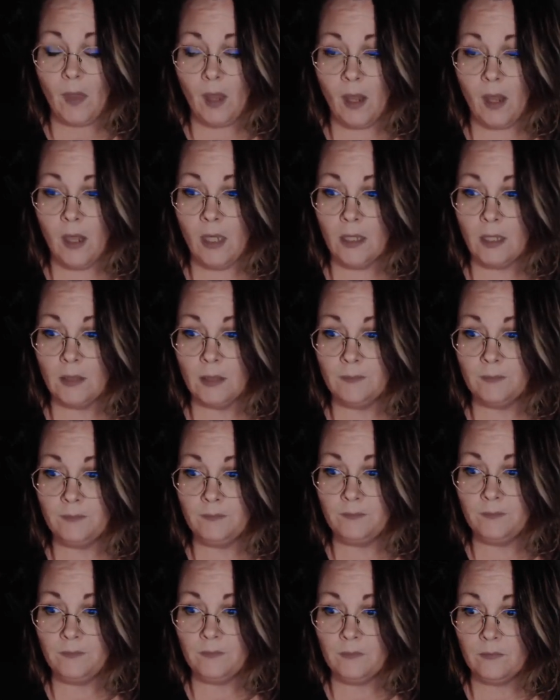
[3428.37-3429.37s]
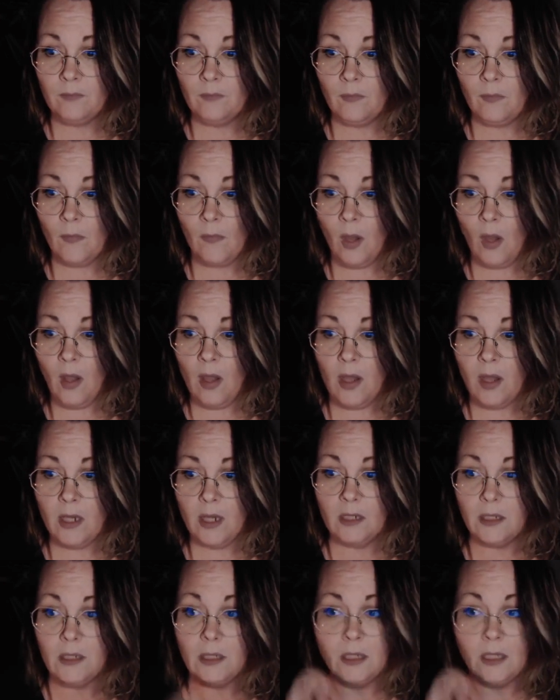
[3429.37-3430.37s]
On
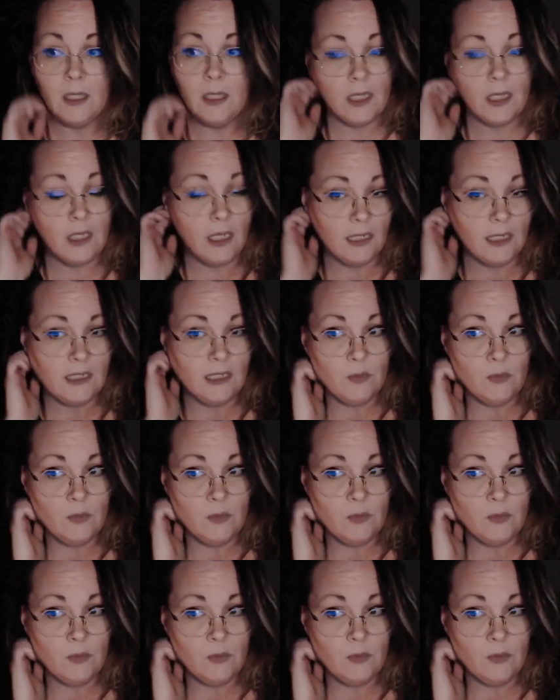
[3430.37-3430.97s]
connecting